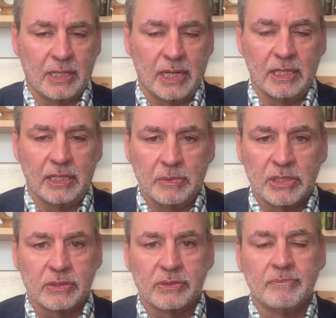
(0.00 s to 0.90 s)
Canadian
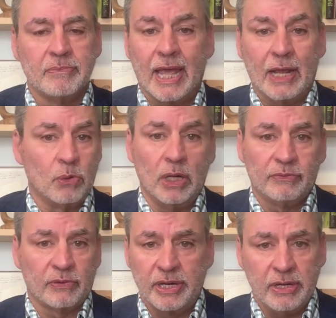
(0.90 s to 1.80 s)
emissions, and will
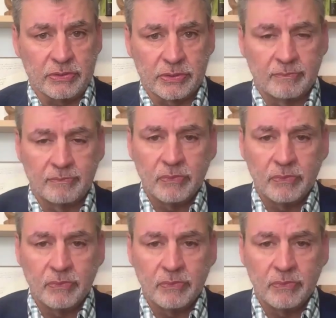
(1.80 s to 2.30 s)
for years.